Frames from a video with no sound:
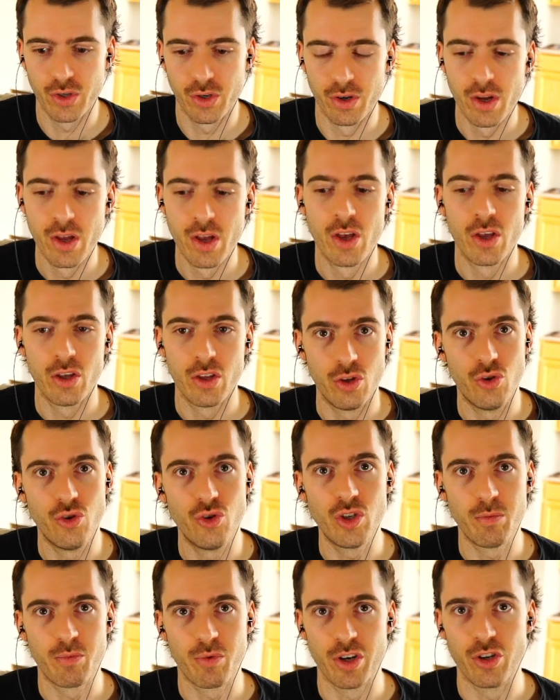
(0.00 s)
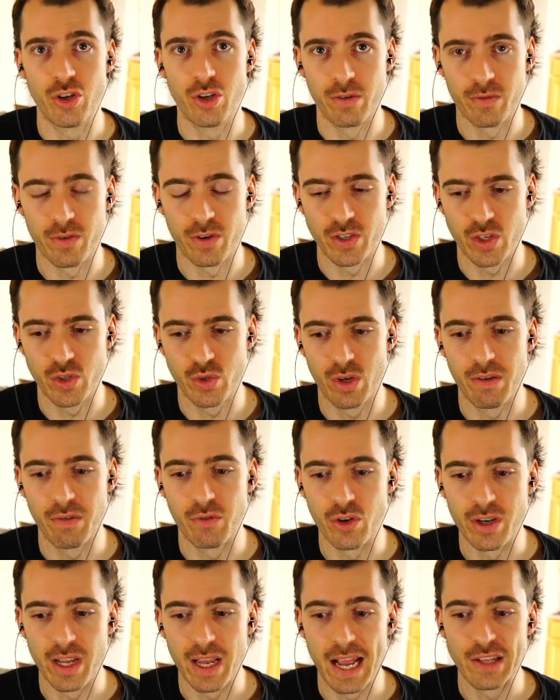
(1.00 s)
are usually pretty good for us because we have
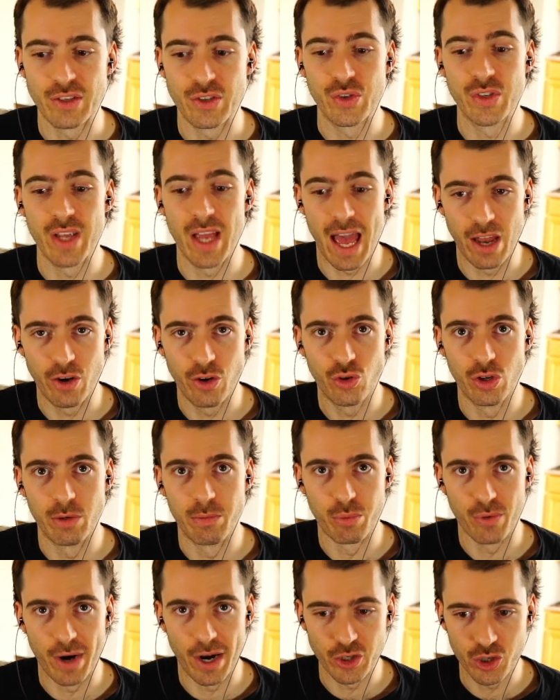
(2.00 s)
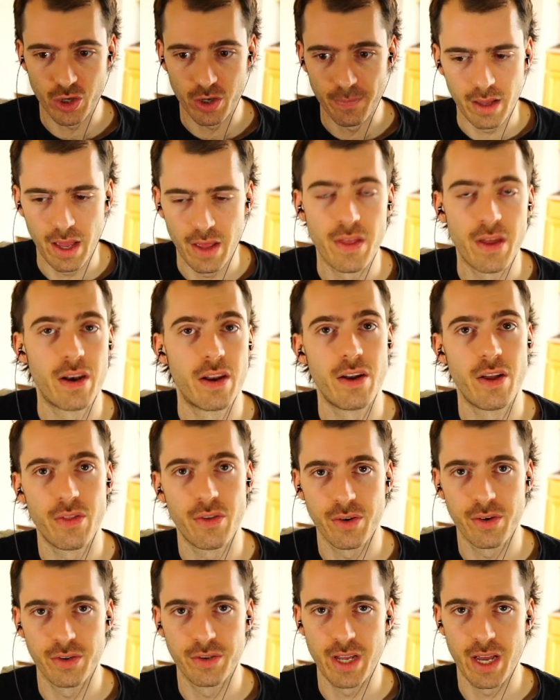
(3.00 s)
good answers and good pressure. And then
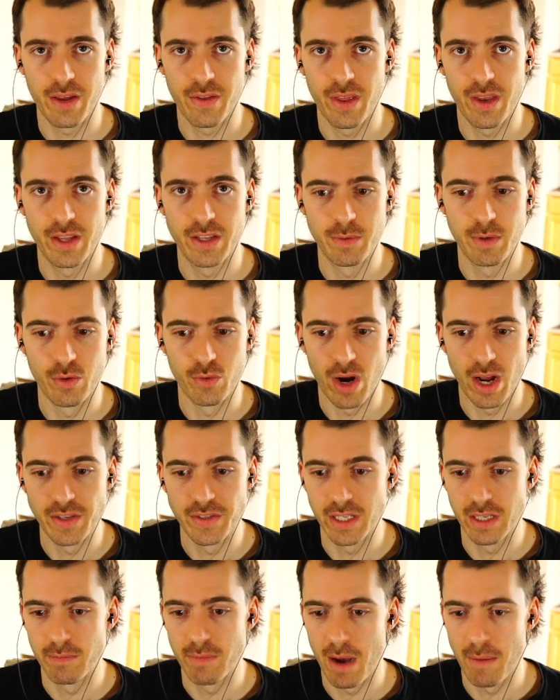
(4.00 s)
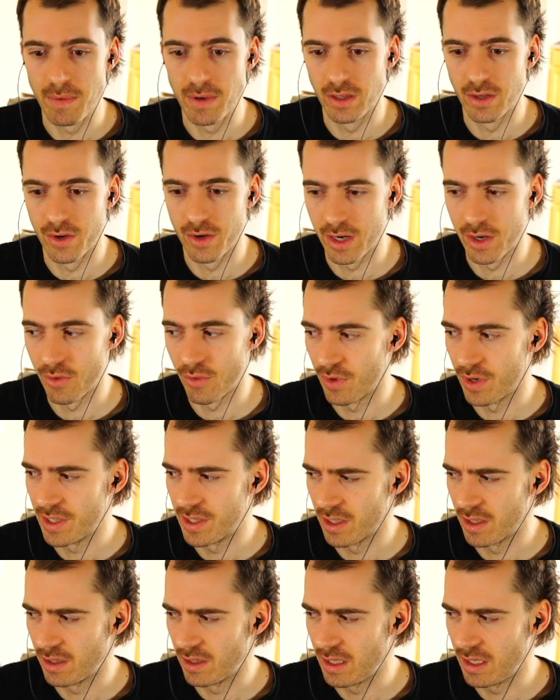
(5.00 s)
another deck that has been rising in popularity
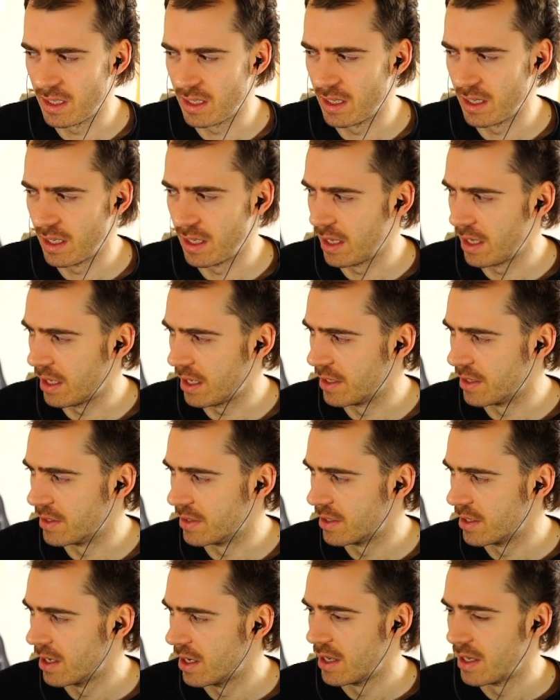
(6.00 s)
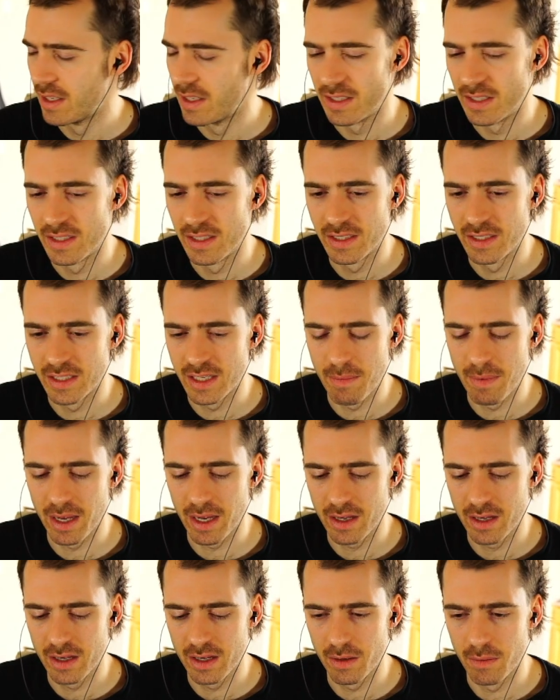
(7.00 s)
recently is
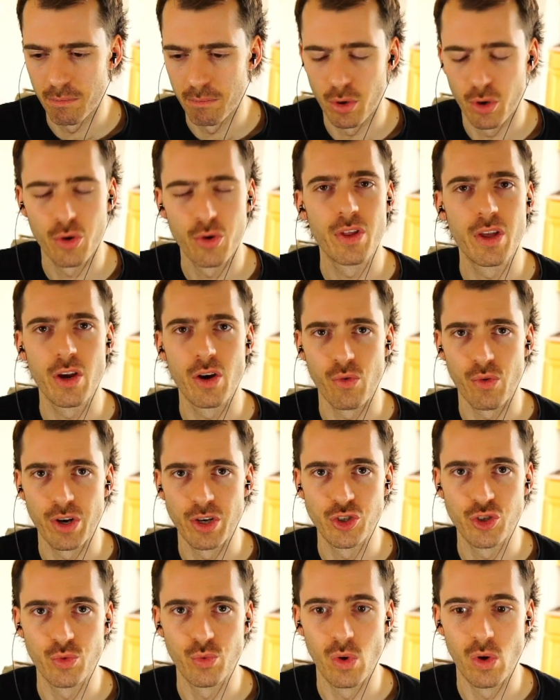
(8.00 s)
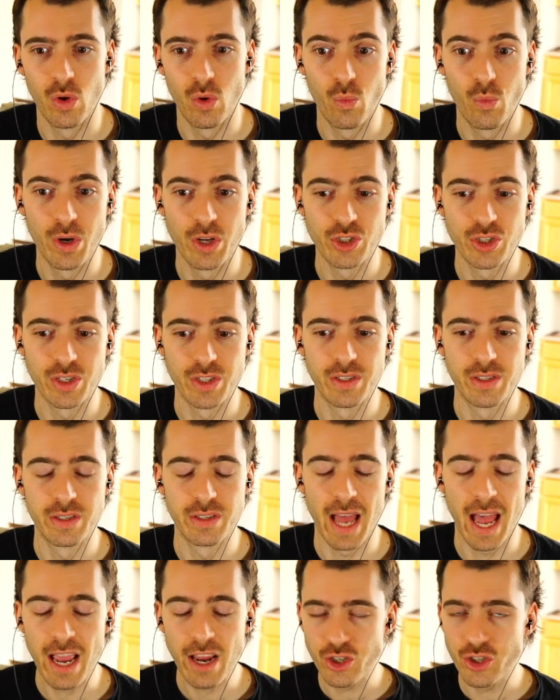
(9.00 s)
Simic Birthing Ritual, which is
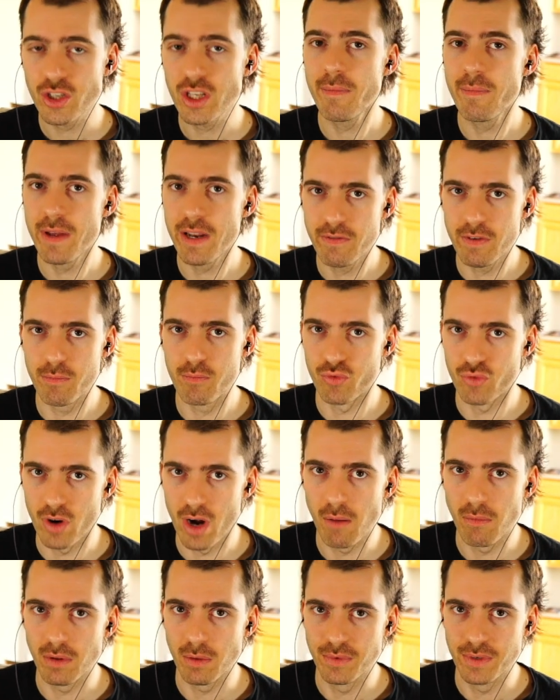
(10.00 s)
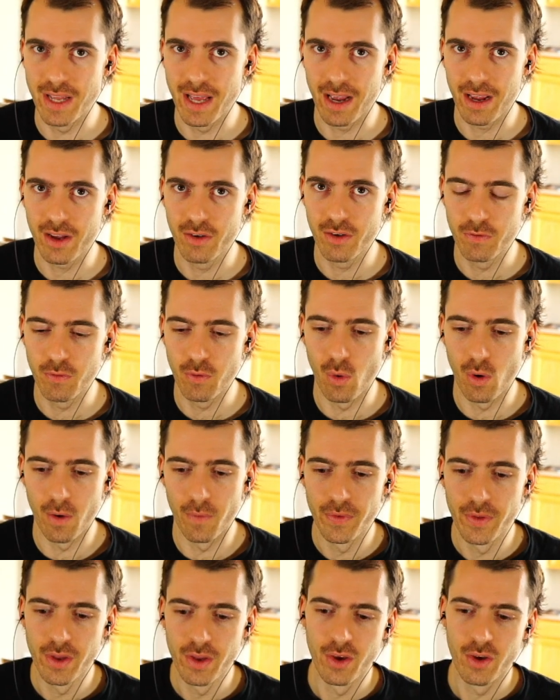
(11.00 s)
actually a bit of a problem deck for
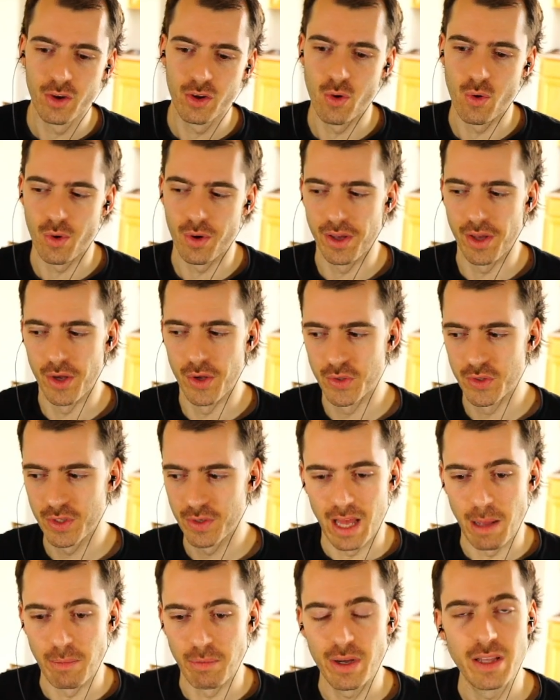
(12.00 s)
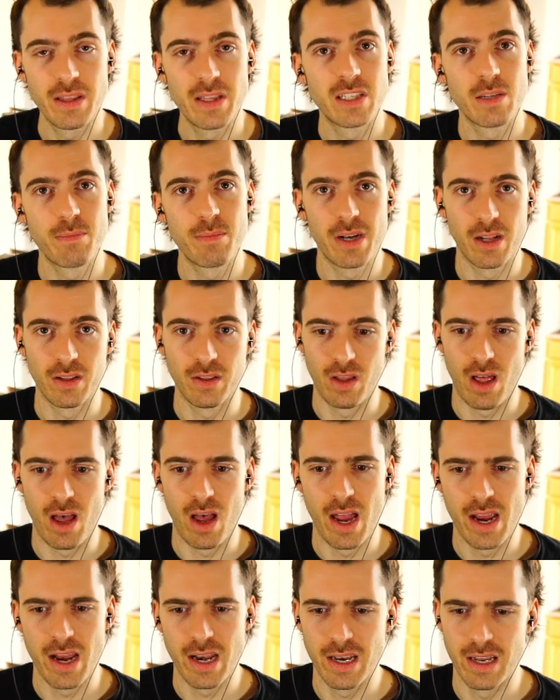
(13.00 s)
Goryos. I played this a bit
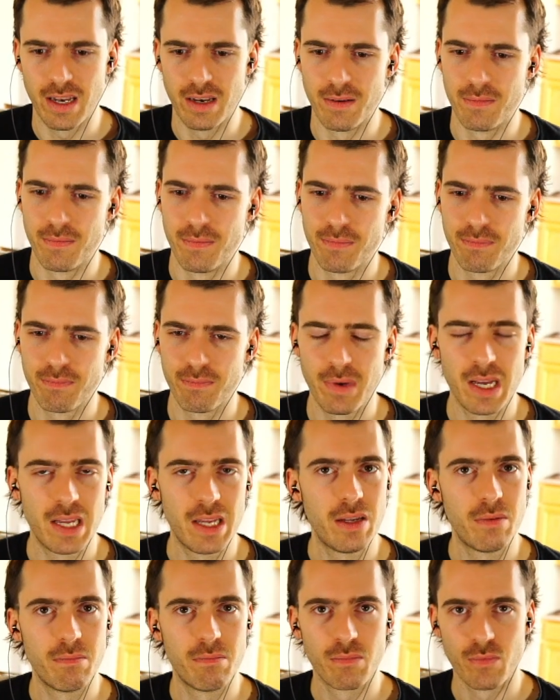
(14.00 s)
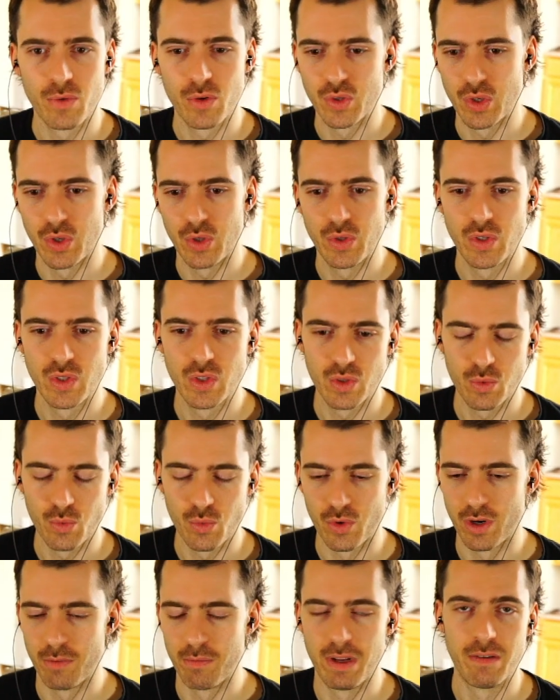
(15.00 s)
online and my results
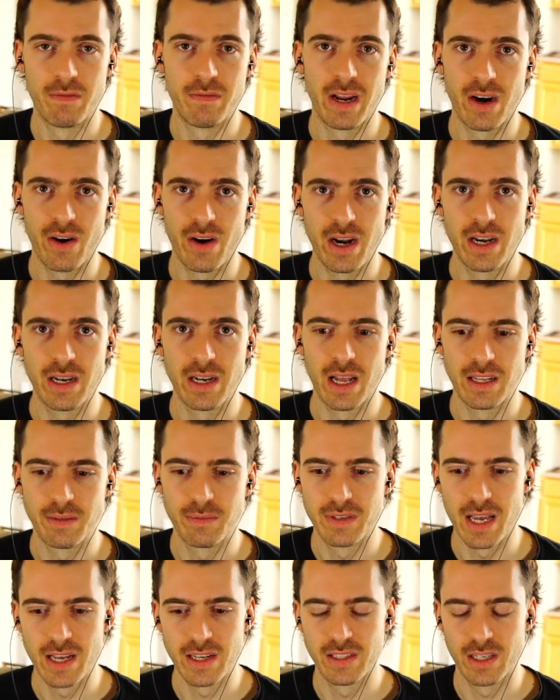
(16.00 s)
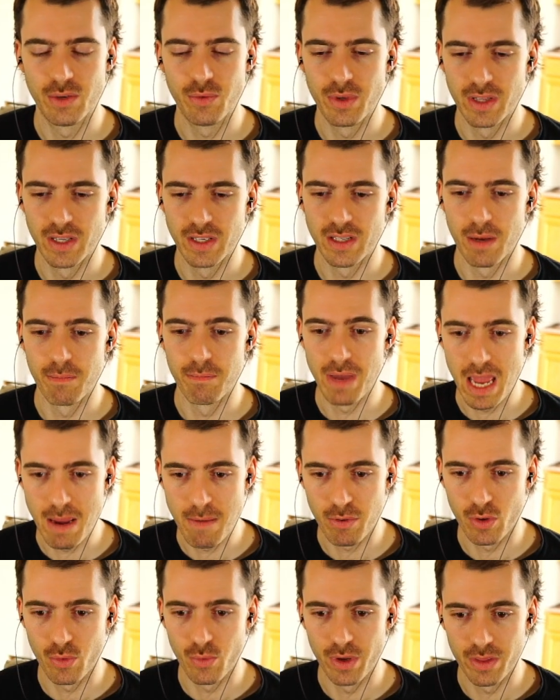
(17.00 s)
were a bit varied, and I tested with this on
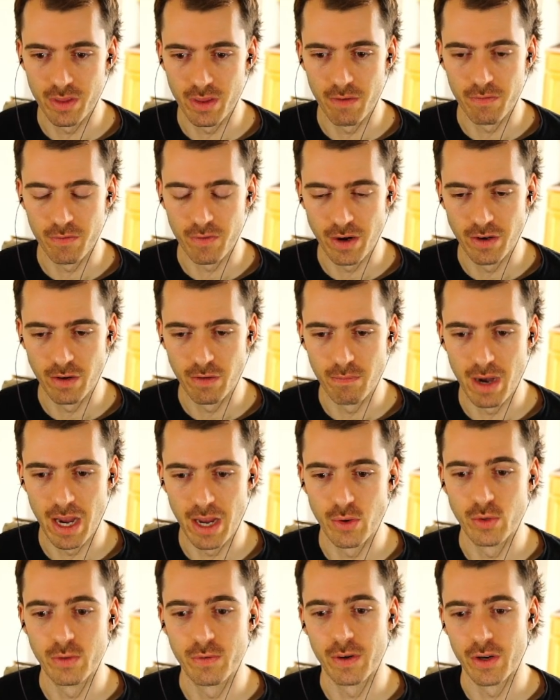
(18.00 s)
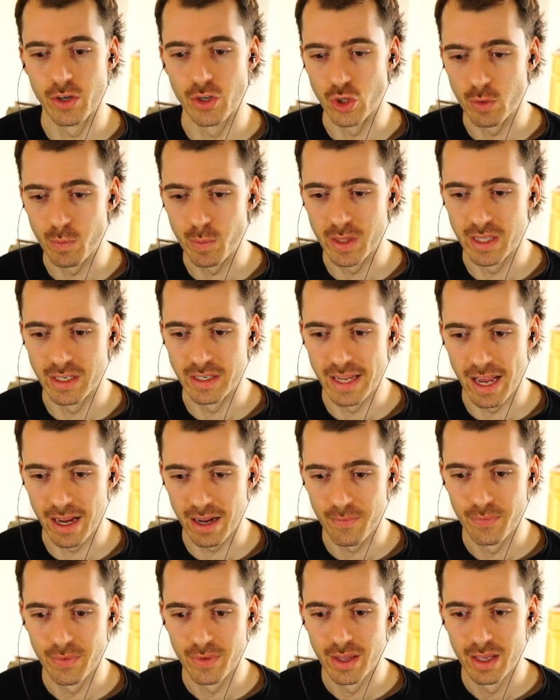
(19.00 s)
paper with a friend of mine who's very good with the deck,
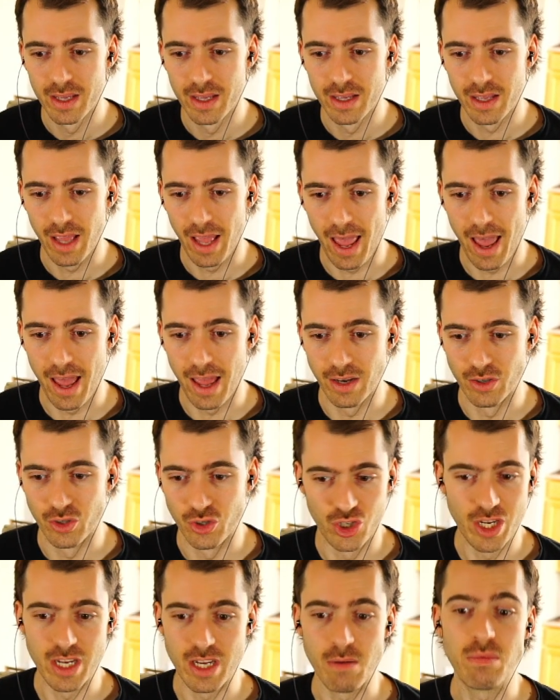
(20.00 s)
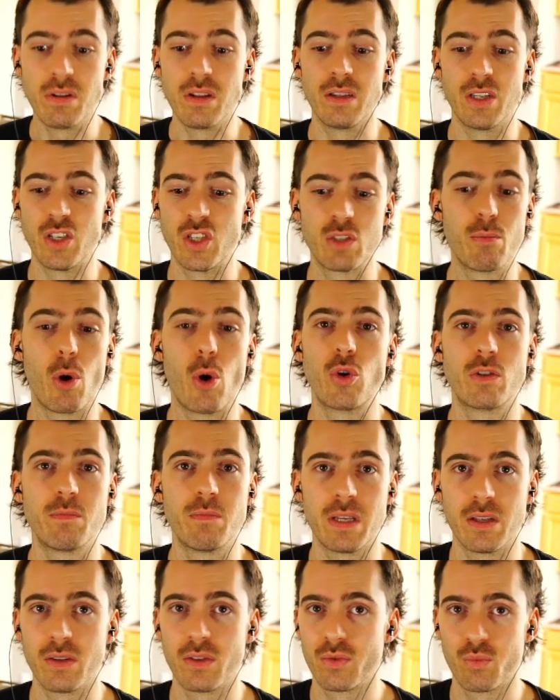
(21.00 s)
and she completely smoked
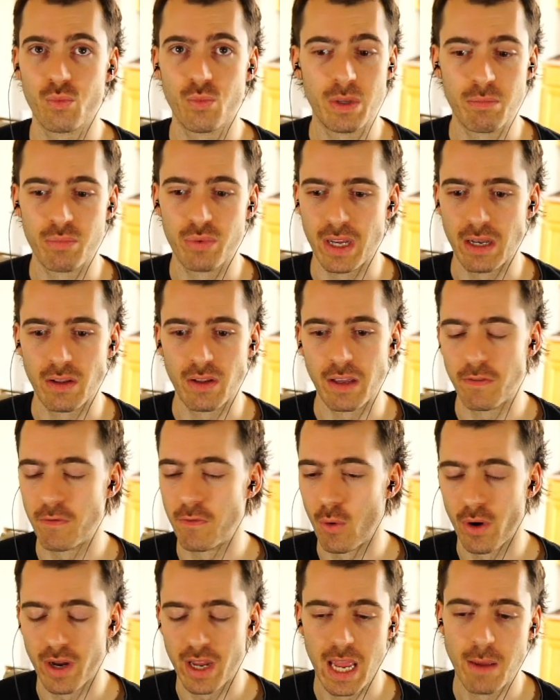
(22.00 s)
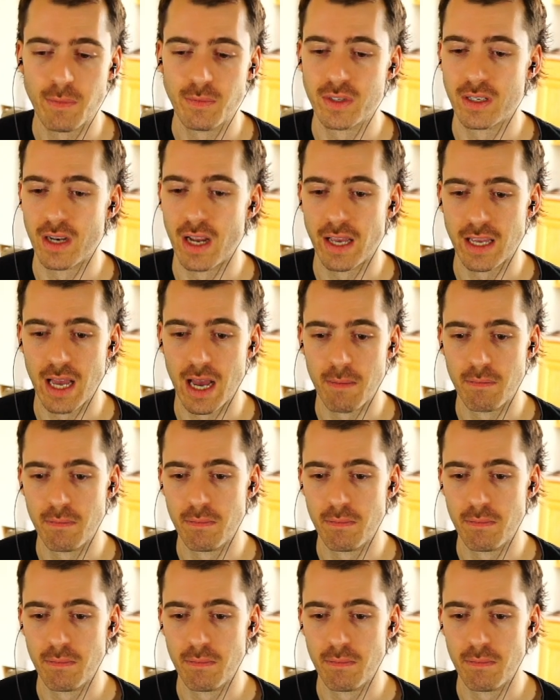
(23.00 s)
me. We played like 4 games and I got